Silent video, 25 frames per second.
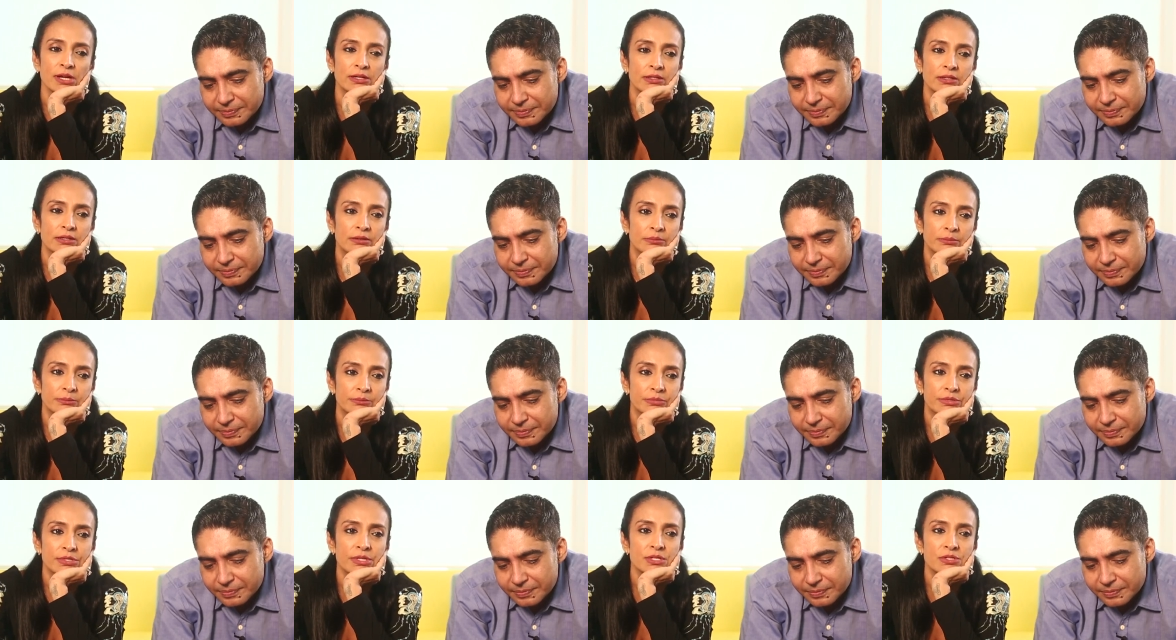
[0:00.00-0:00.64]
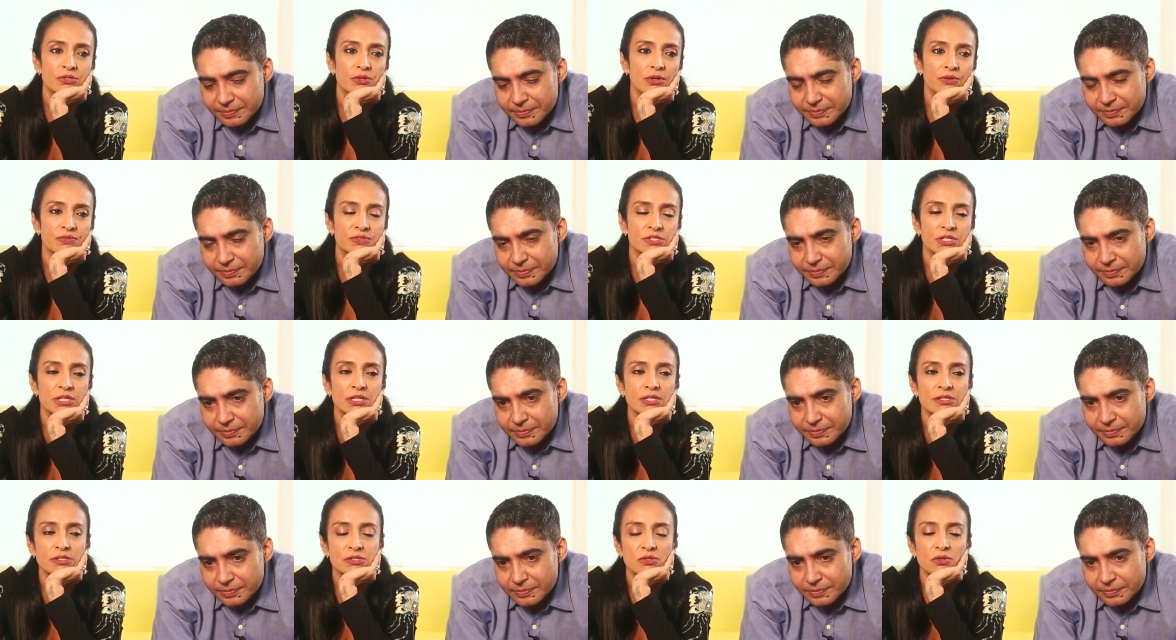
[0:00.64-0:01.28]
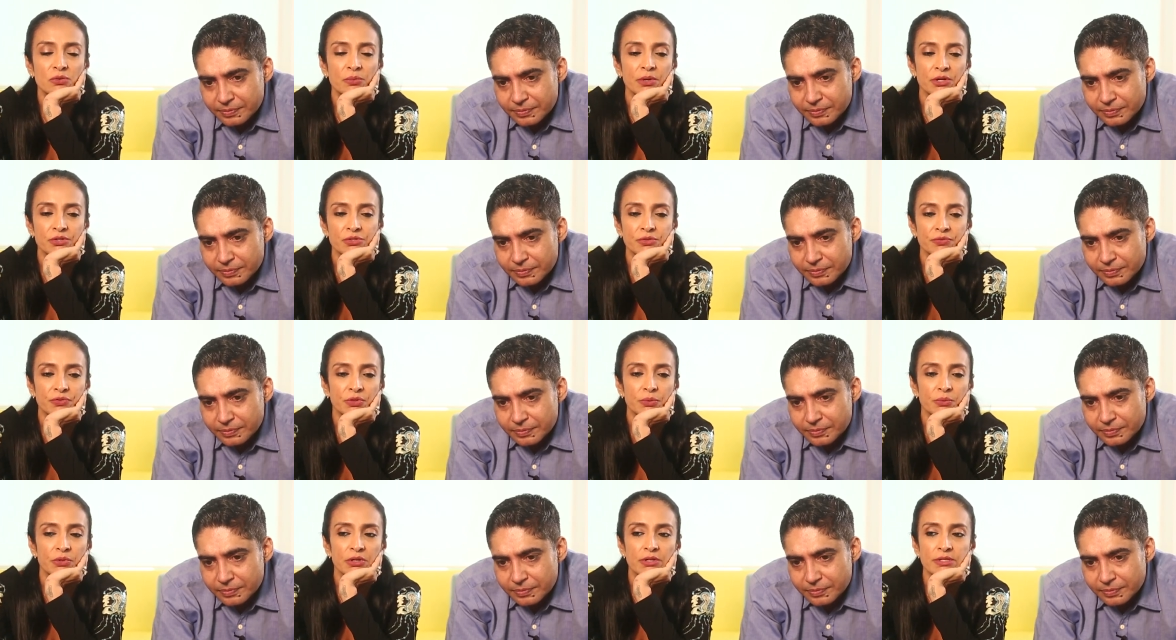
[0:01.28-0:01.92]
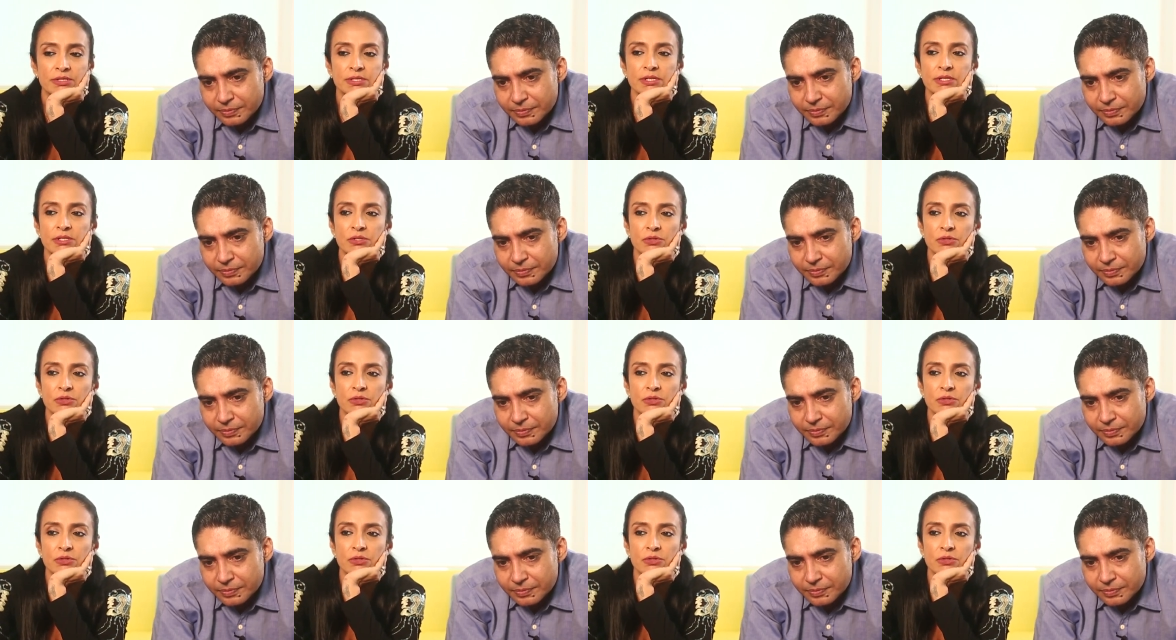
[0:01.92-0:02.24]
Speaker 1: Jackie? Since you have seen so much of the world,